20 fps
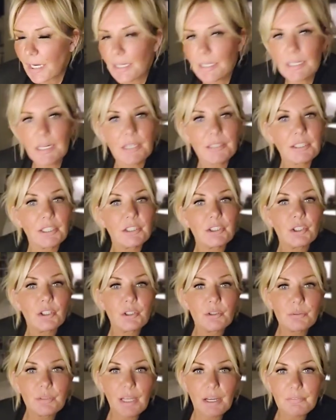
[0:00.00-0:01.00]
and I
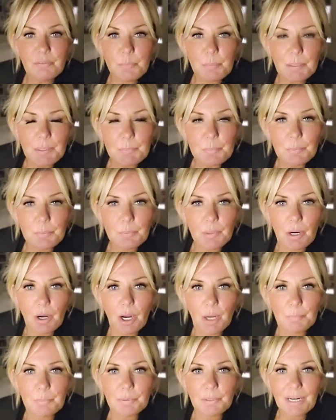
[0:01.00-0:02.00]
knew that other people were
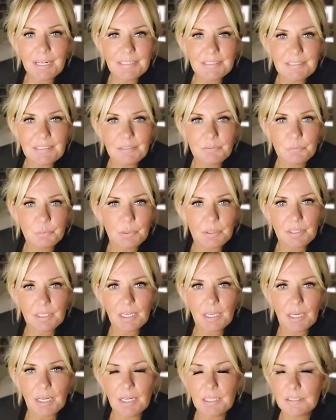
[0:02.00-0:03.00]
hyperactive with
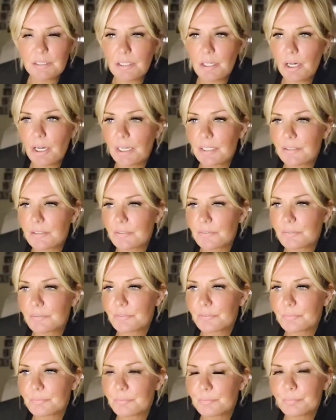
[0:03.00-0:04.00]
it, and kind
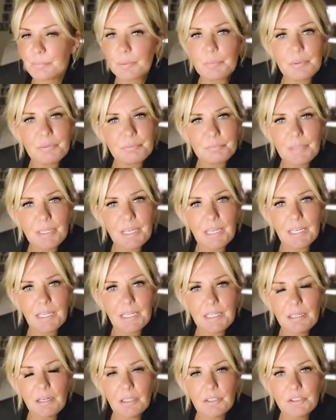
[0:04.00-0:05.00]
of, but with
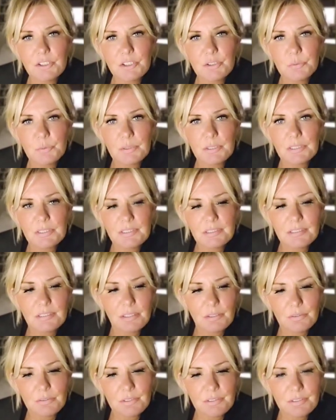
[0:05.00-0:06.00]
me, I just wanted to
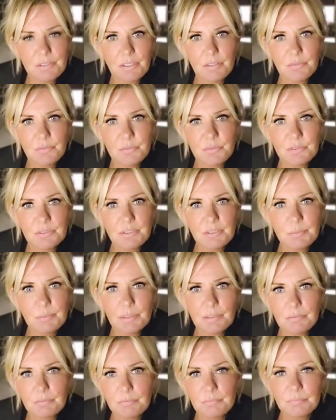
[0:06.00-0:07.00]
sit on the sofa and
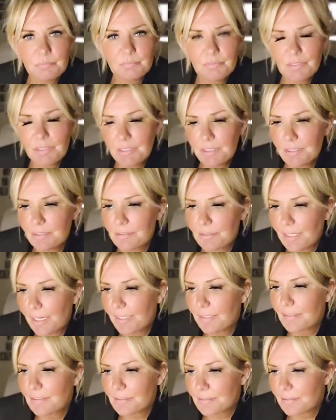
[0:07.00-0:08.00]
smoke fucking
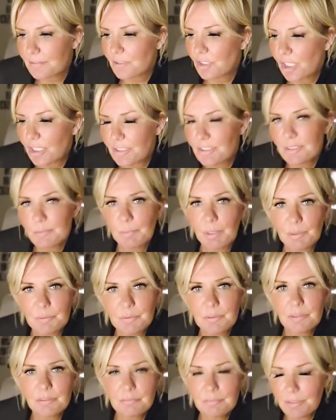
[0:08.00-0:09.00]
endless chain
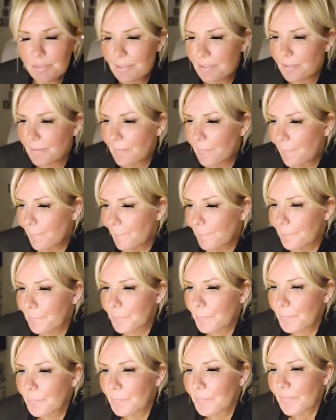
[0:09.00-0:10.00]
smoke, right?
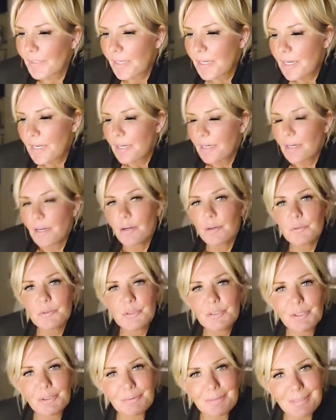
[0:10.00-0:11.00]
Oh,
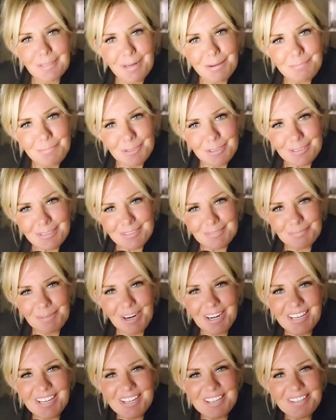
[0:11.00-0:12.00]
so glamorous, my